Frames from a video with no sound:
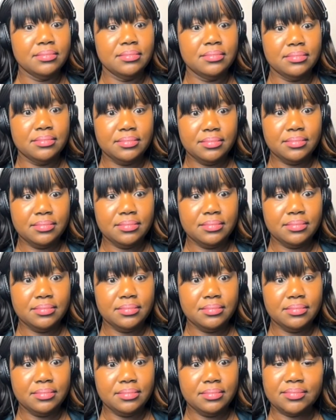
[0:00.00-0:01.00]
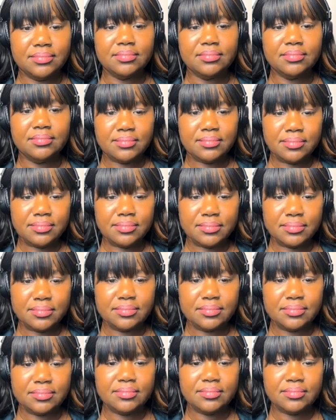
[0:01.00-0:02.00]

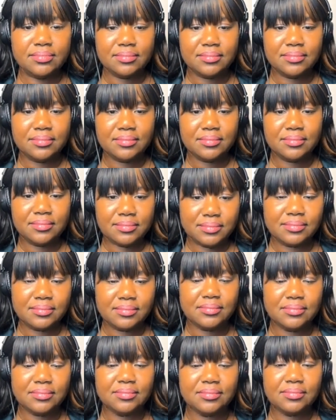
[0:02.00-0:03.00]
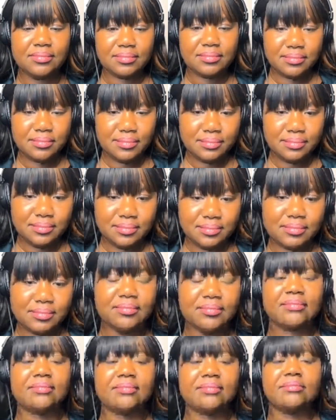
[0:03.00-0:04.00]
This person isn't speaking.